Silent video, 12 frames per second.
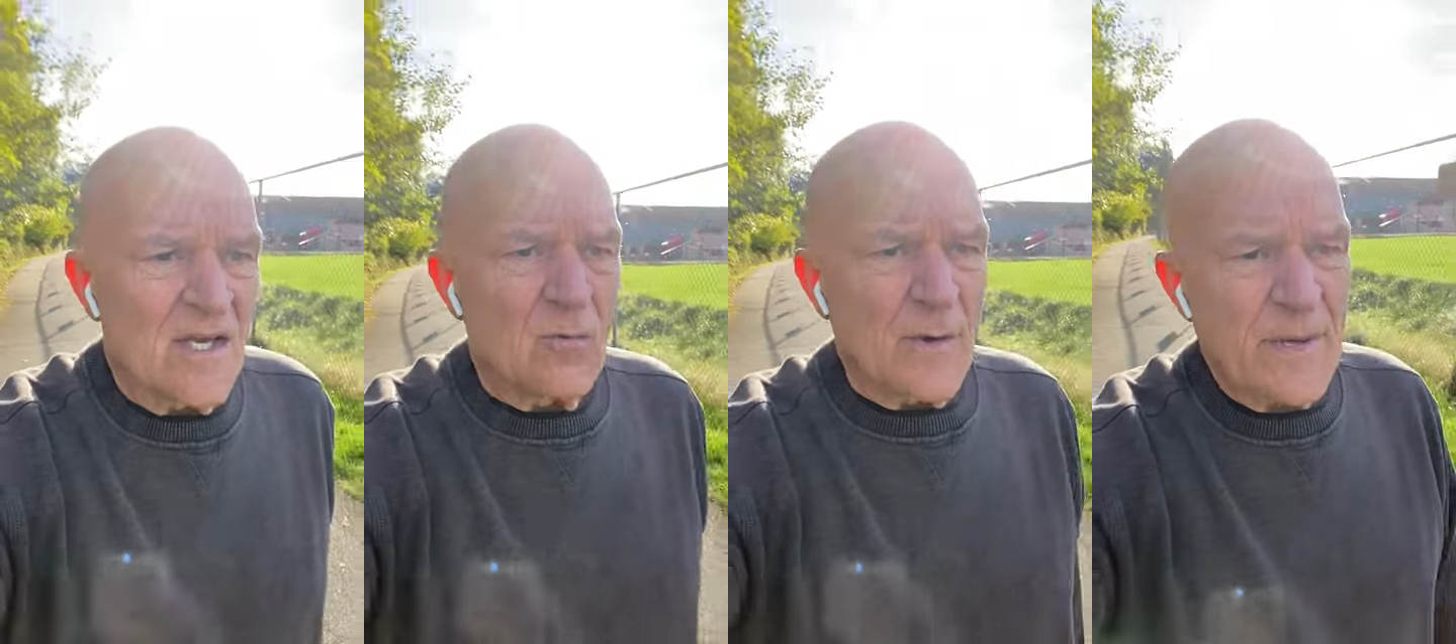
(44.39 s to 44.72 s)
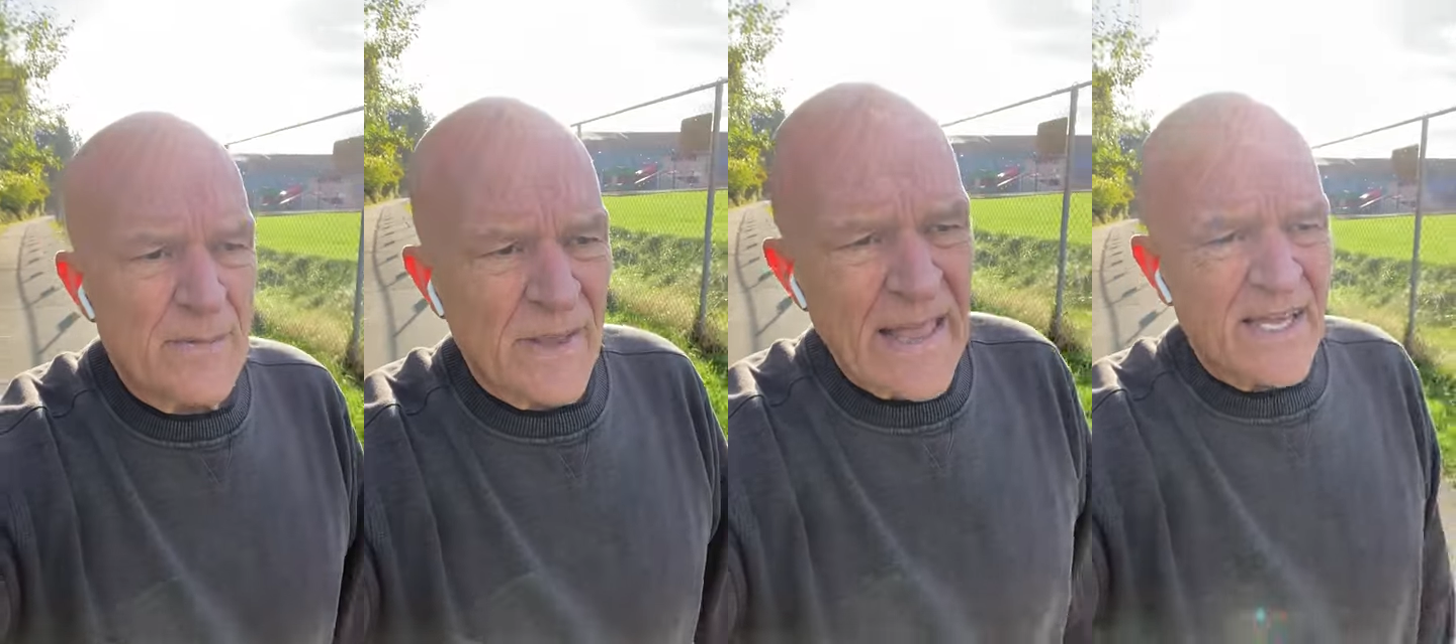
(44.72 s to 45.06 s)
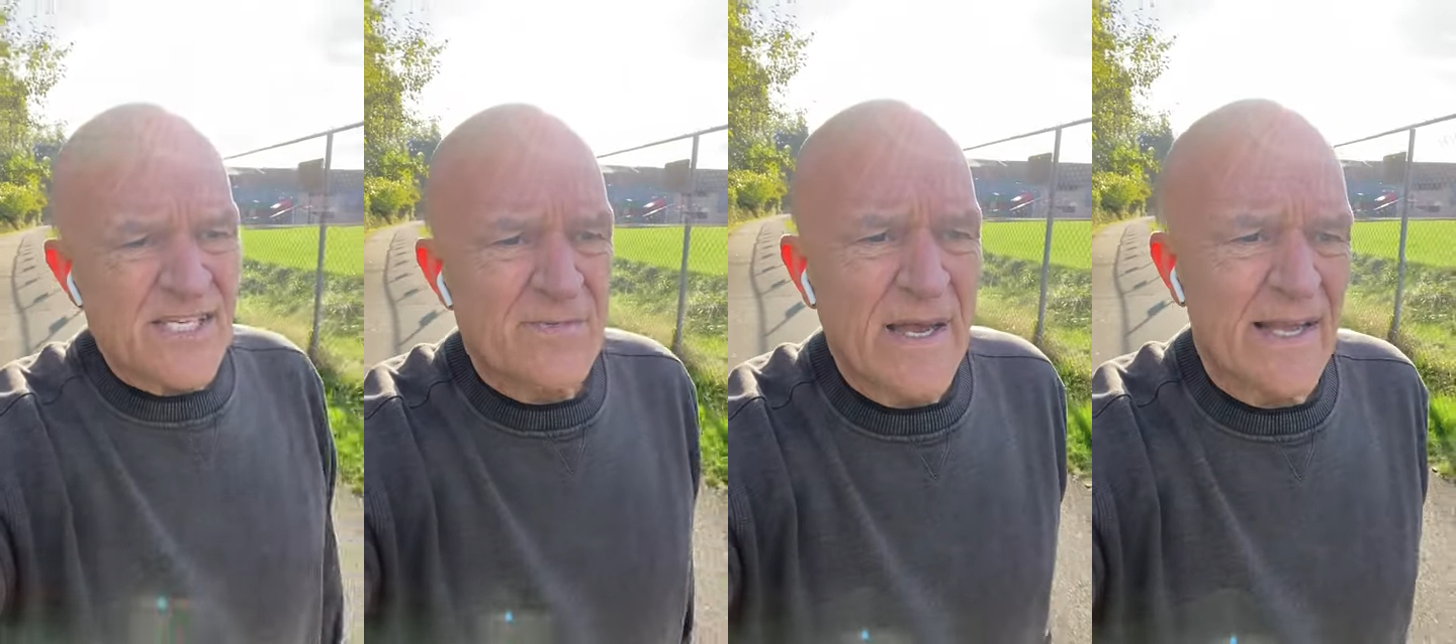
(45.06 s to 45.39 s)
when people
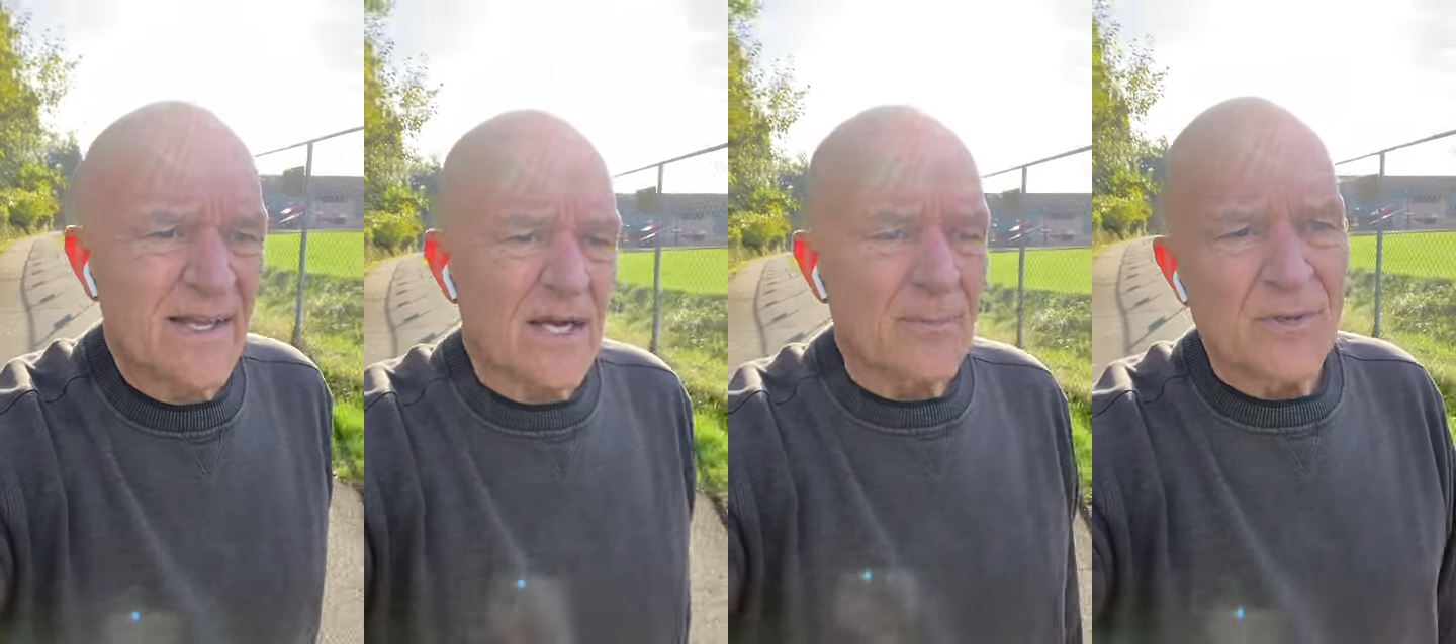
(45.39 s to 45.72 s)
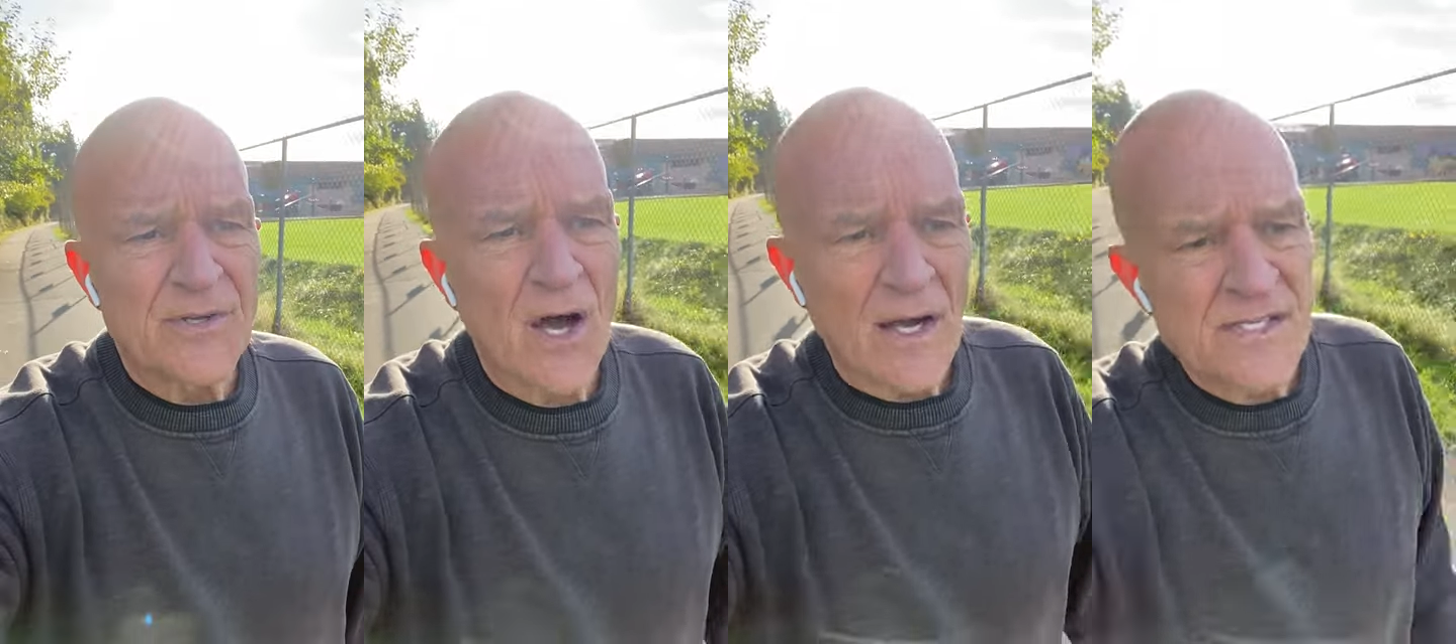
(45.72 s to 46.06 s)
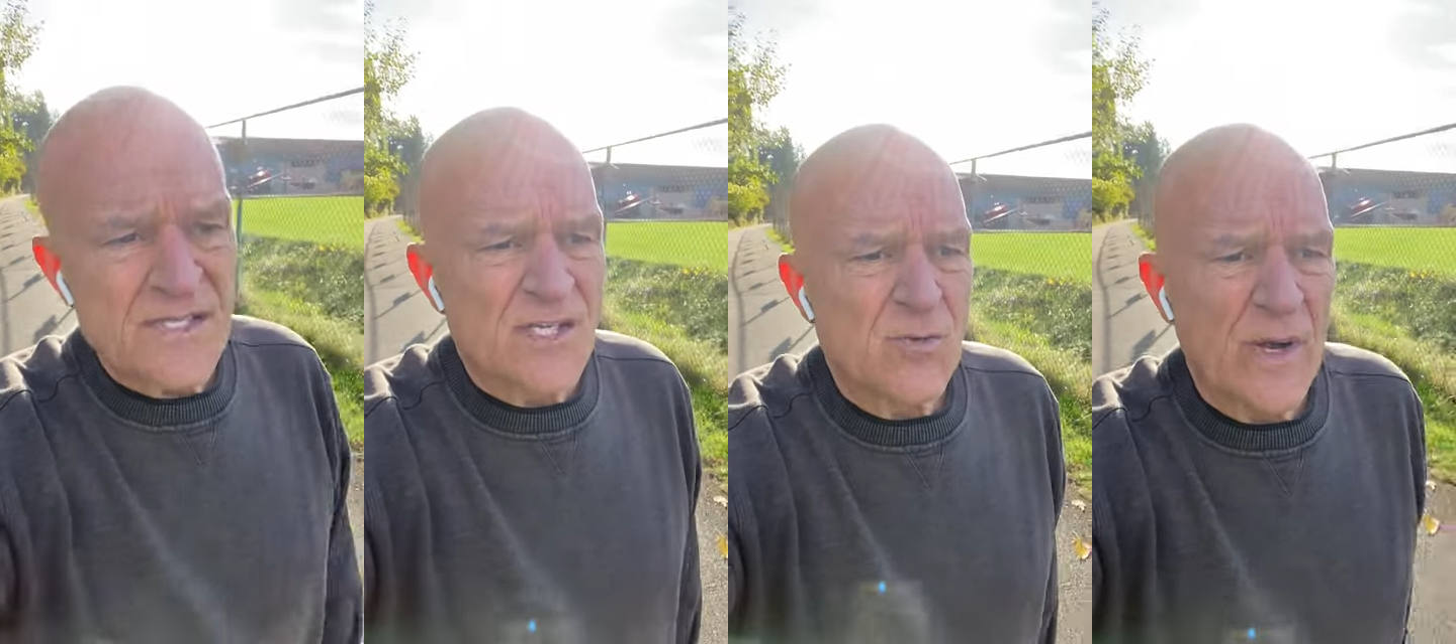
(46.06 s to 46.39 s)
ask me, I had a couple
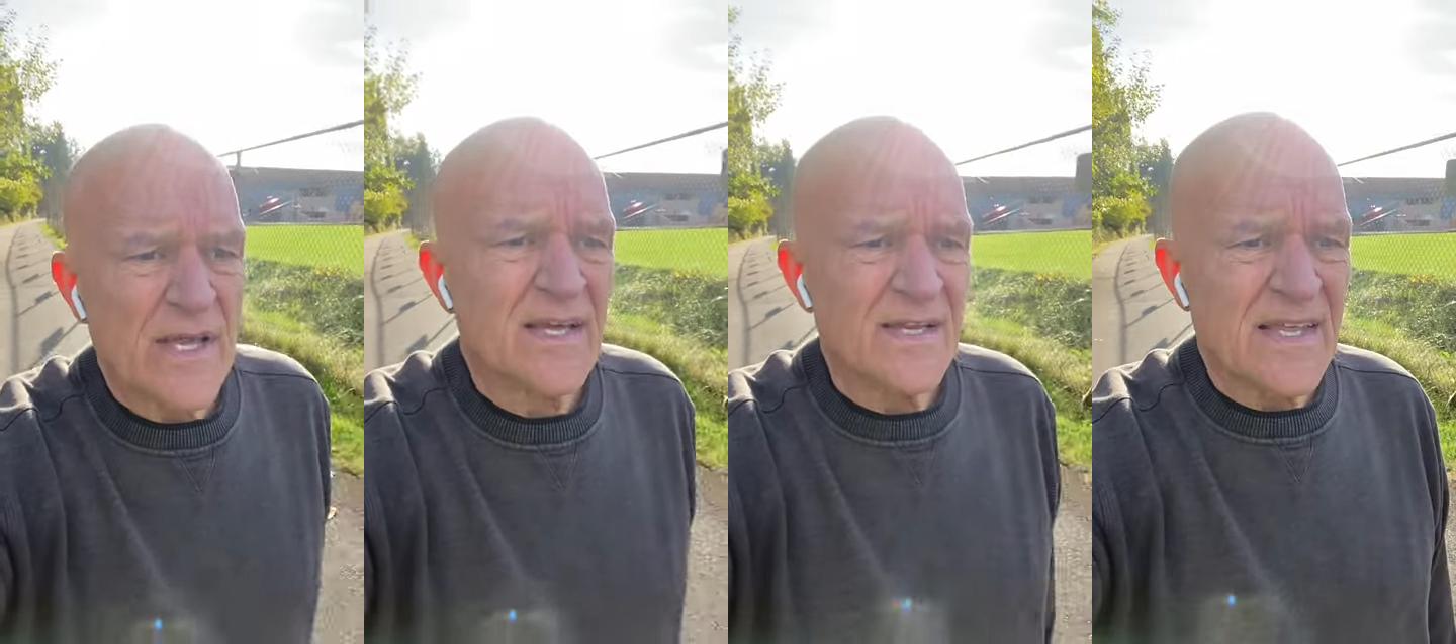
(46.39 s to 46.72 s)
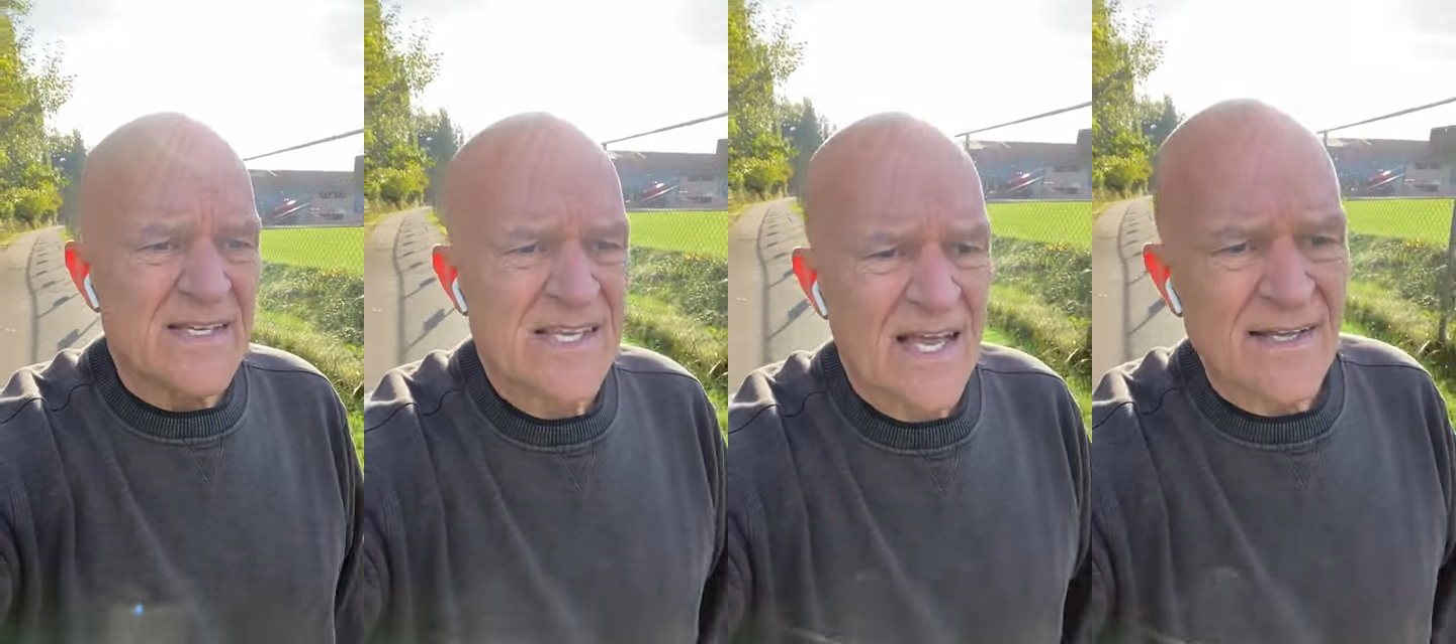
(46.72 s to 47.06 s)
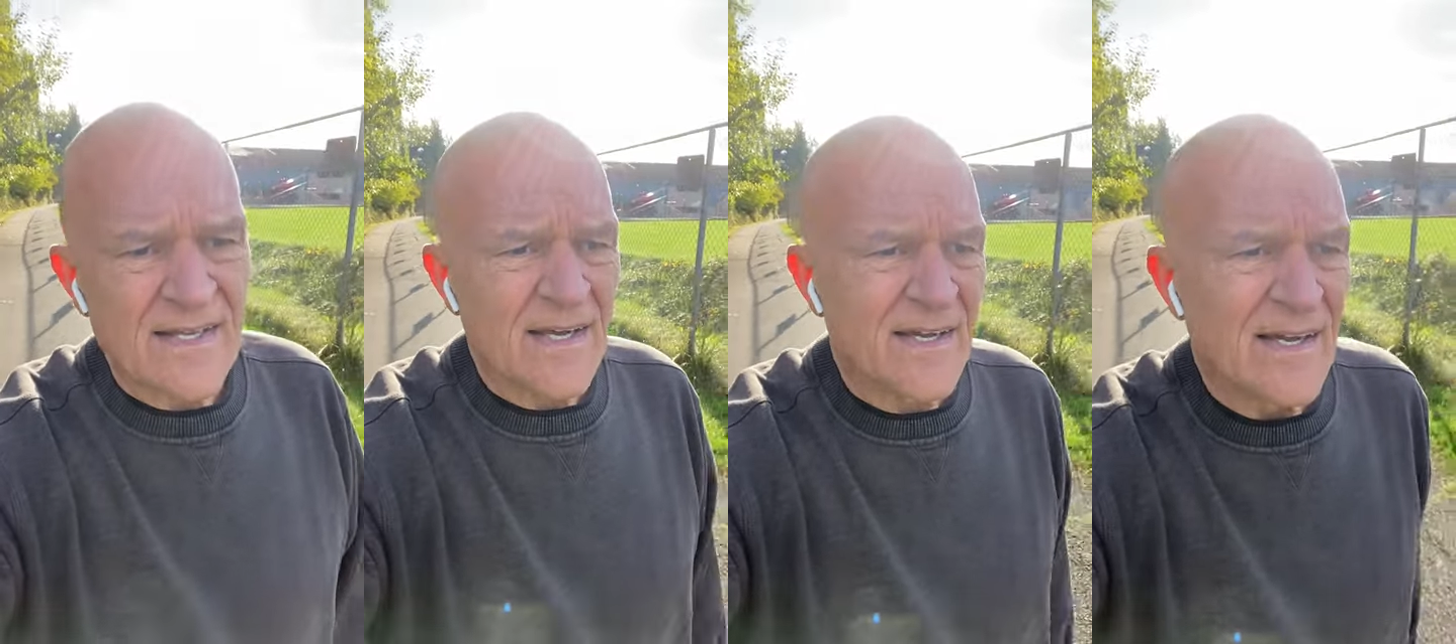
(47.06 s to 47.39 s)
talks this week and they said,